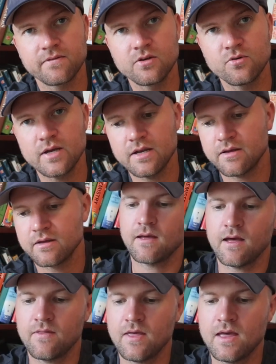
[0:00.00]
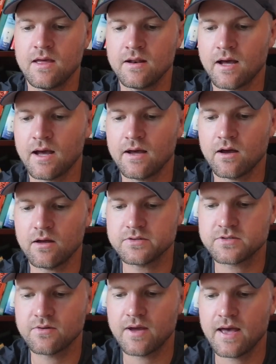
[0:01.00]
fluid, and then I
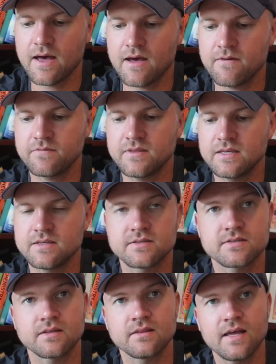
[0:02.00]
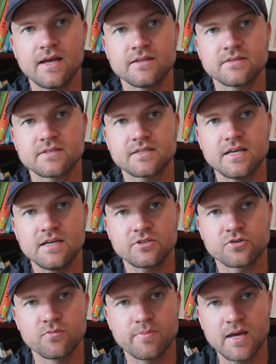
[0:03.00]
also have these lens
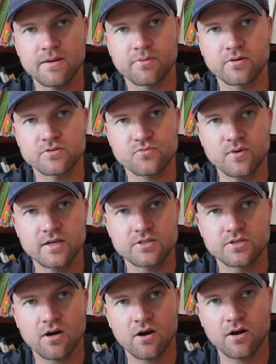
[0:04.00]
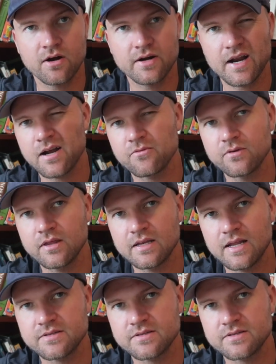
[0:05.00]
tissue papers, which are not really